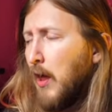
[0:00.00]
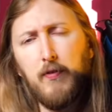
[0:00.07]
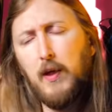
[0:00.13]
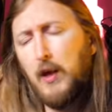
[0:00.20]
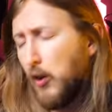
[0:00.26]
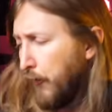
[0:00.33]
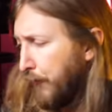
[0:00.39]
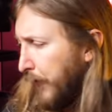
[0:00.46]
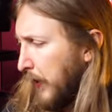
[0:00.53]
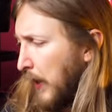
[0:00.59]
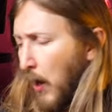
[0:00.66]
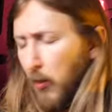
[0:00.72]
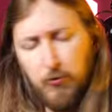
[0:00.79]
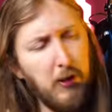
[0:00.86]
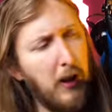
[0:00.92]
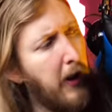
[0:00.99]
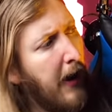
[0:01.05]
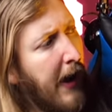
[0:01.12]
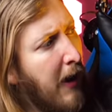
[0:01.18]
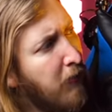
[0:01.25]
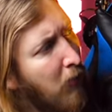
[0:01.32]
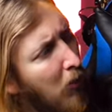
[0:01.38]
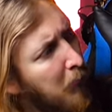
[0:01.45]
The good thing now is that I
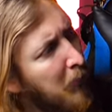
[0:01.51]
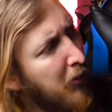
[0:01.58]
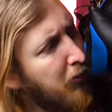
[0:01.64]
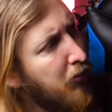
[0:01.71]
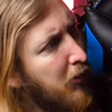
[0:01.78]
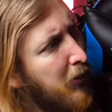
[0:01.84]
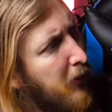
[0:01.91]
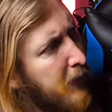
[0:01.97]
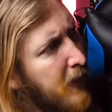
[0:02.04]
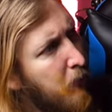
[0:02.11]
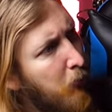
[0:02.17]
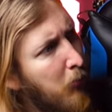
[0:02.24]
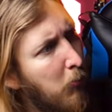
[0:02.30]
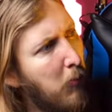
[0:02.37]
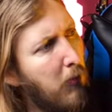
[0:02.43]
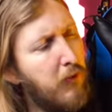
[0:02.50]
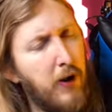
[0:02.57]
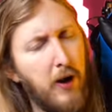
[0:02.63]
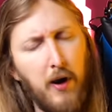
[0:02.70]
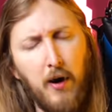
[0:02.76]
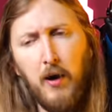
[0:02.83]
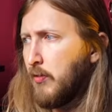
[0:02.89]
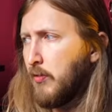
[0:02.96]
have all my shit in that room over
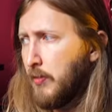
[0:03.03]
there.